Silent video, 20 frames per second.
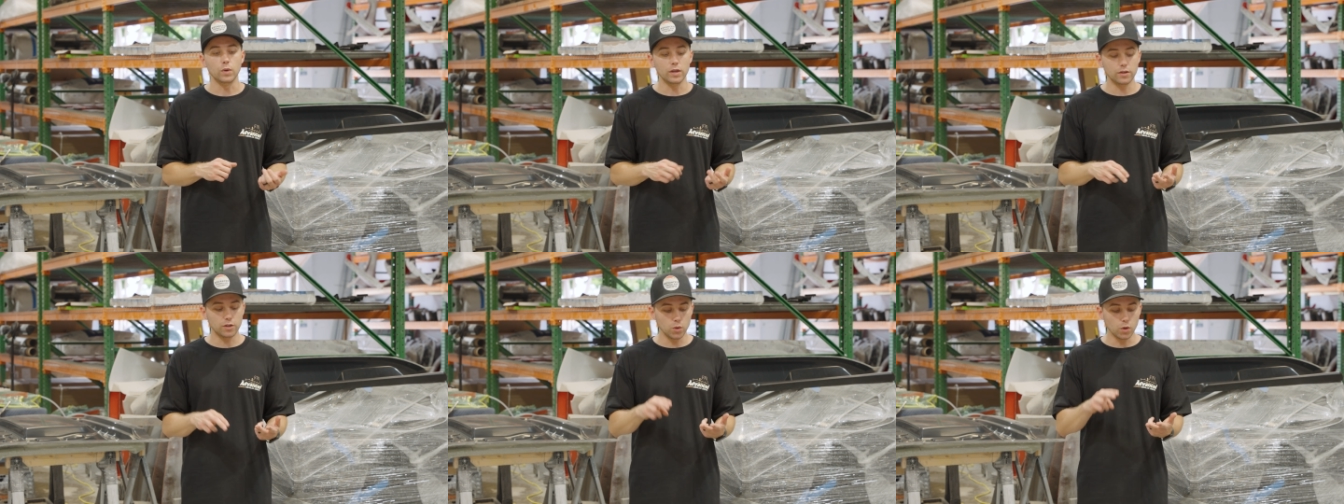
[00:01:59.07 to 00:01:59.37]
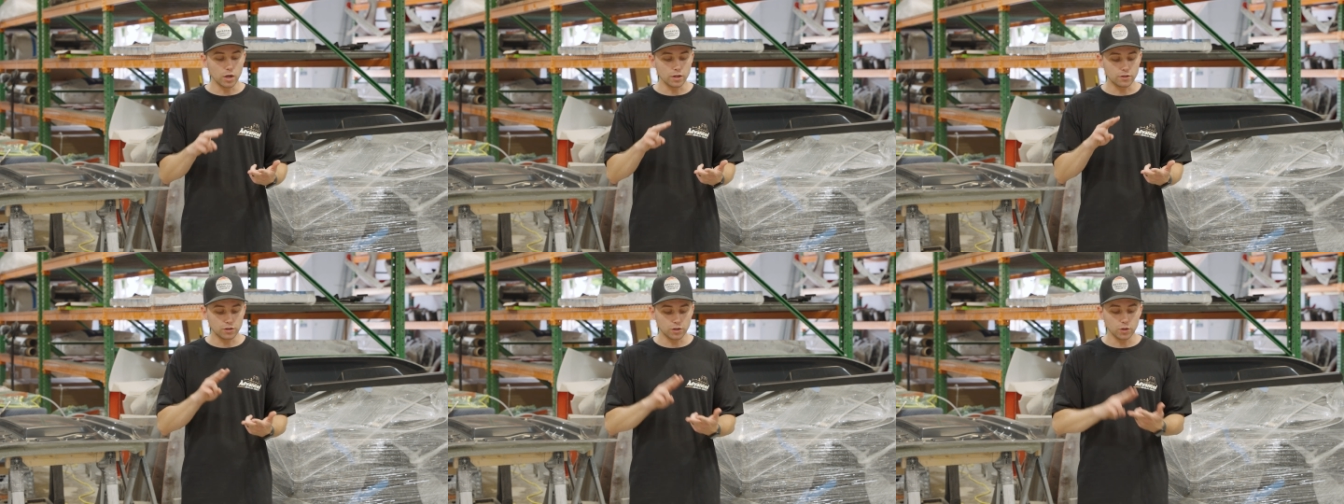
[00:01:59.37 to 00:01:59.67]
We
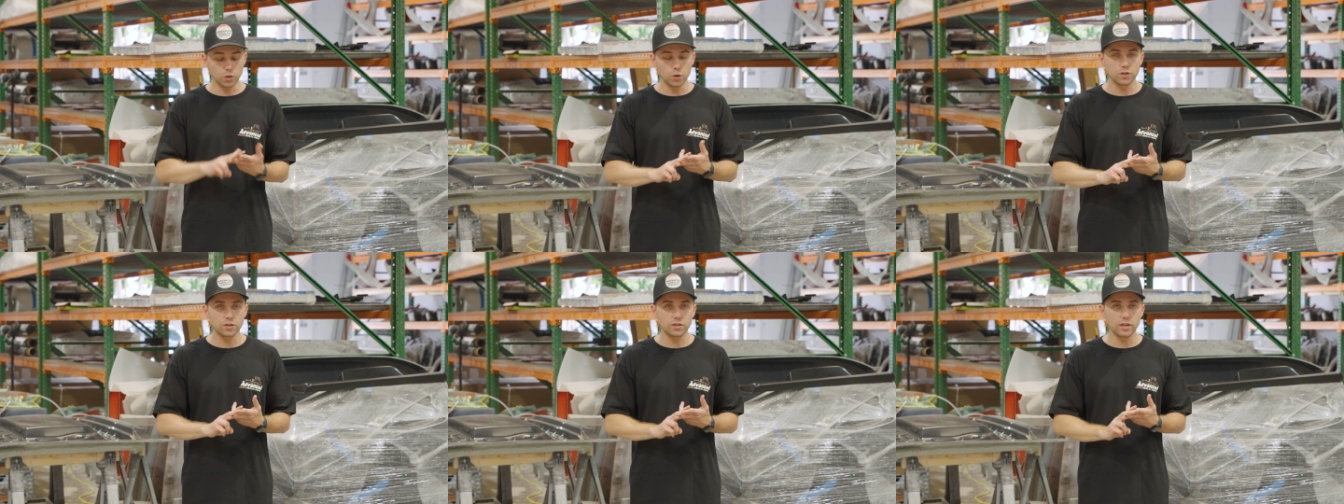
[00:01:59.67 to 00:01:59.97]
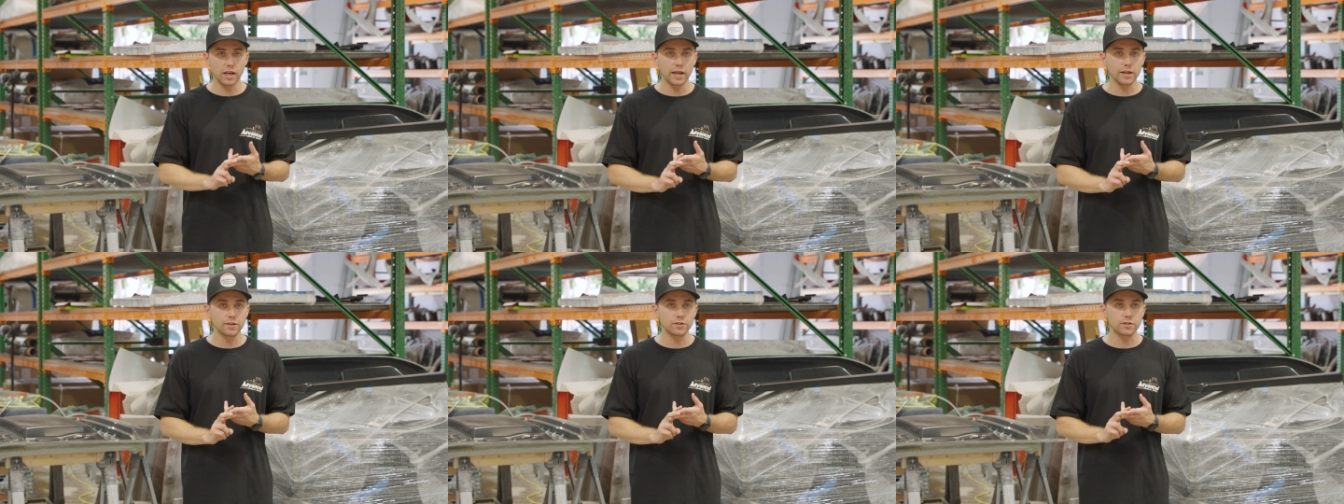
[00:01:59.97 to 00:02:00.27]
do a
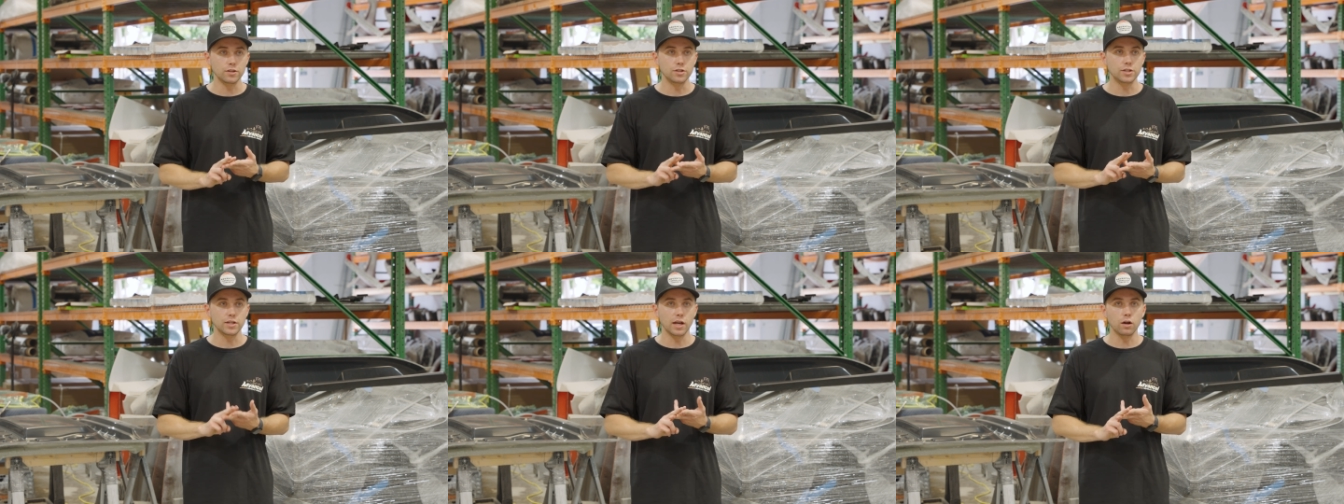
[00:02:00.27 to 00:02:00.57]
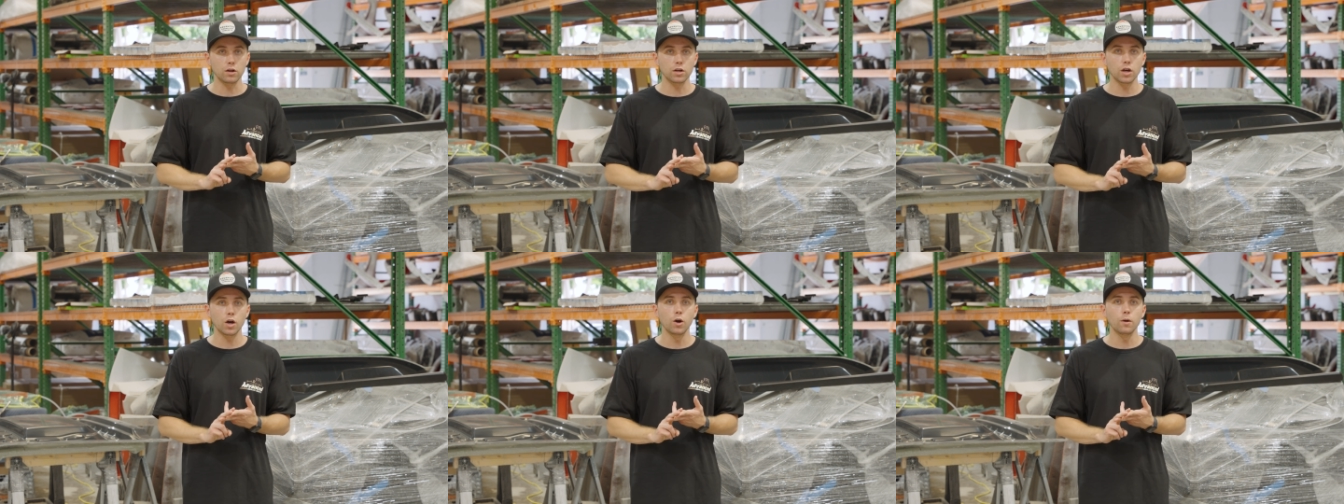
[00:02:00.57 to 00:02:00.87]
two-stage
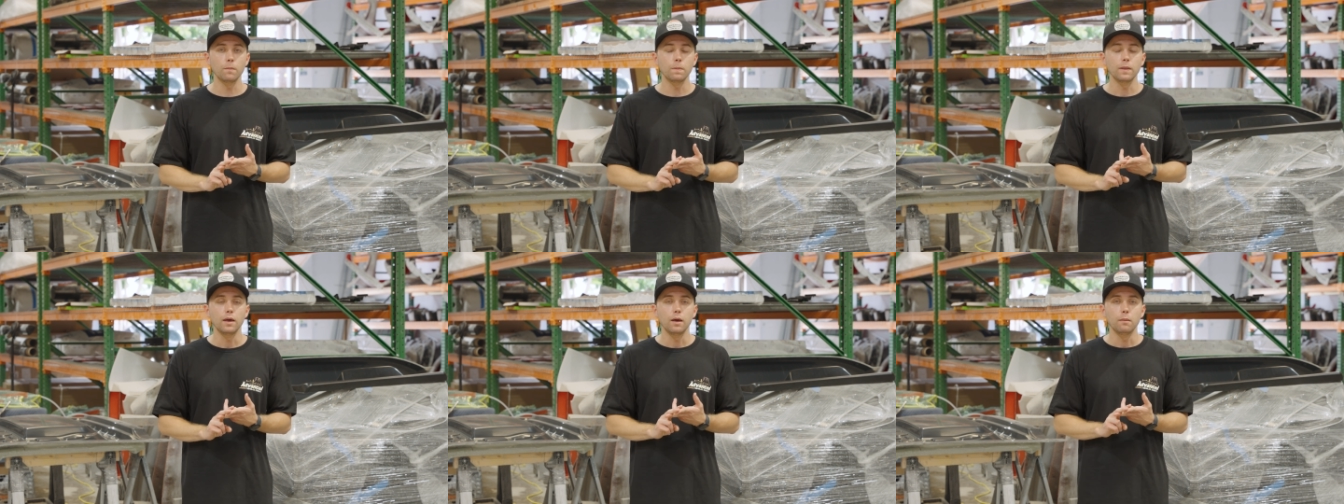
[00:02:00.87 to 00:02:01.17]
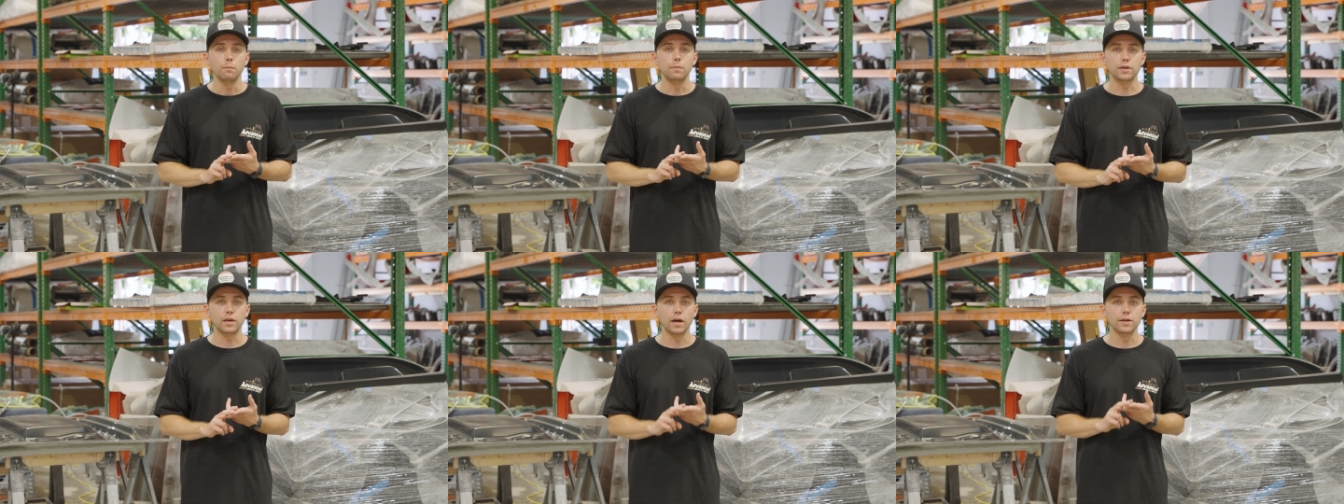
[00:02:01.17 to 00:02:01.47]
gel coat
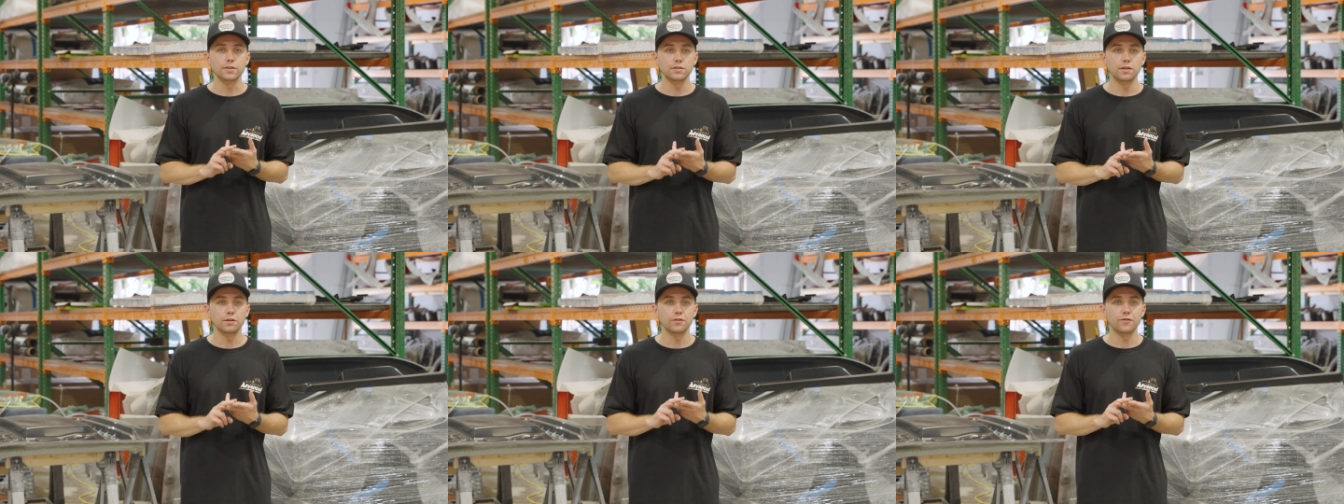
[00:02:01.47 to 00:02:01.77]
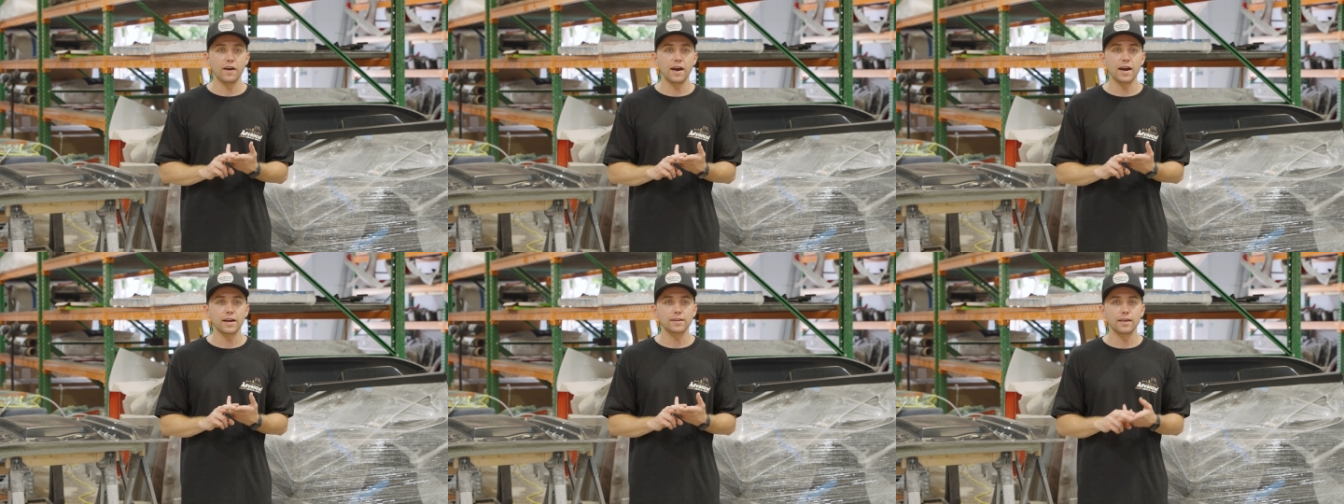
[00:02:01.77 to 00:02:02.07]
because of the
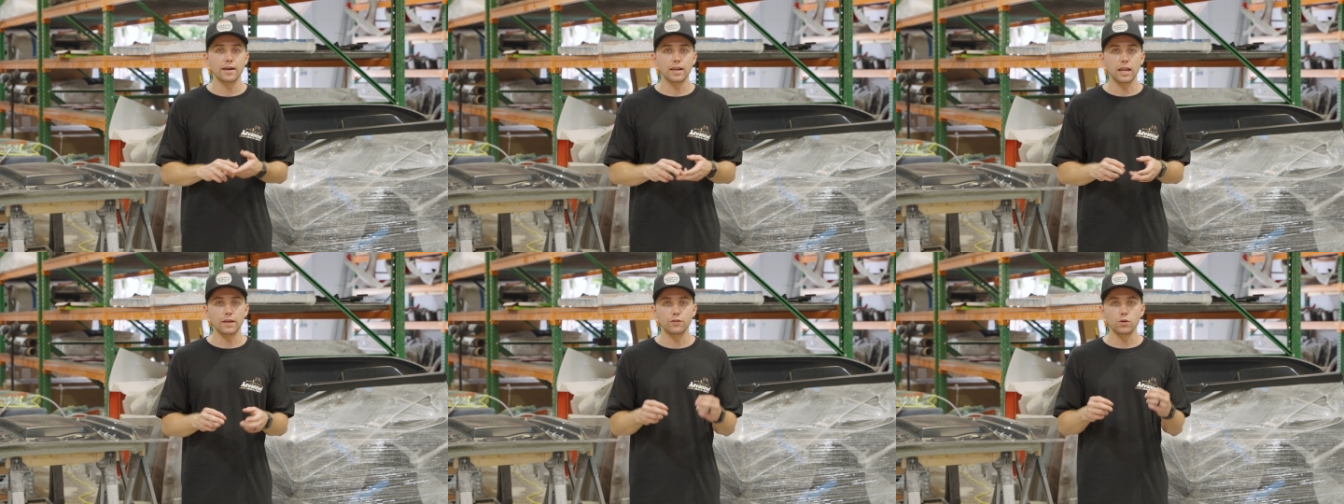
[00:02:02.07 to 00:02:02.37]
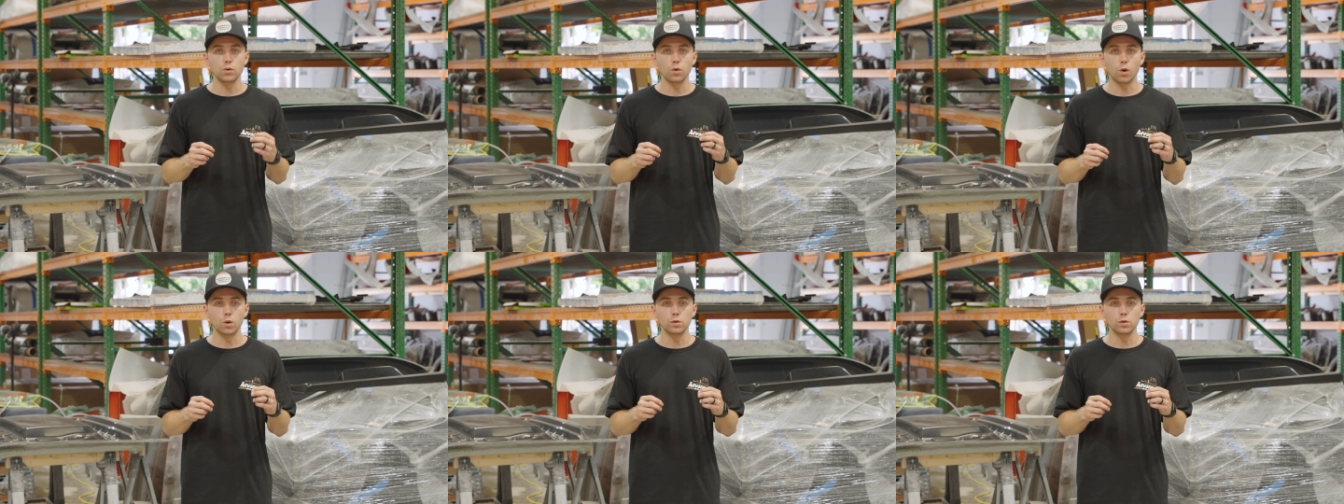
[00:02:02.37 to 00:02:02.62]
fact that if you